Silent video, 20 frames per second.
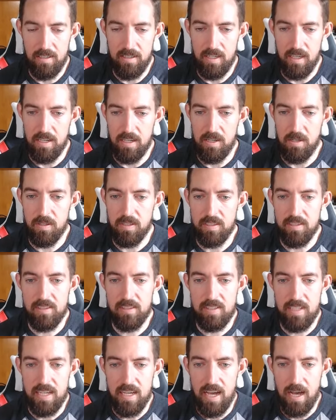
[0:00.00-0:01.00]
And you can
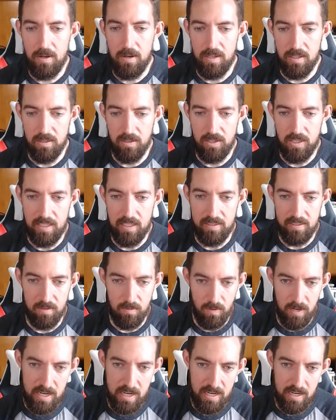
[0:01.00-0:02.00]
see how it adjusts. And
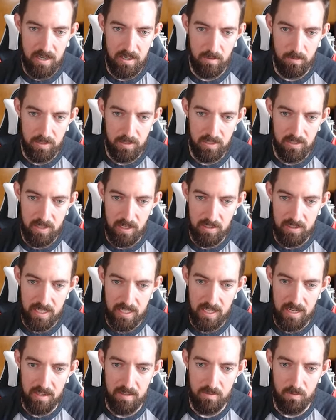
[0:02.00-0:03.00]
right here, we start to
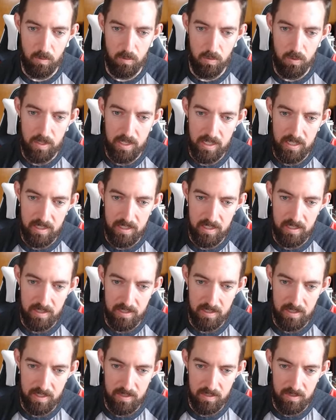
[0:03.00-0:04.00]
get a weird
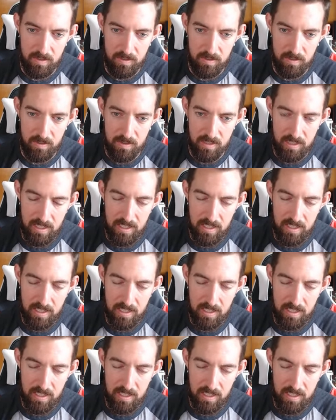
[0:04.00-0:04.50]
little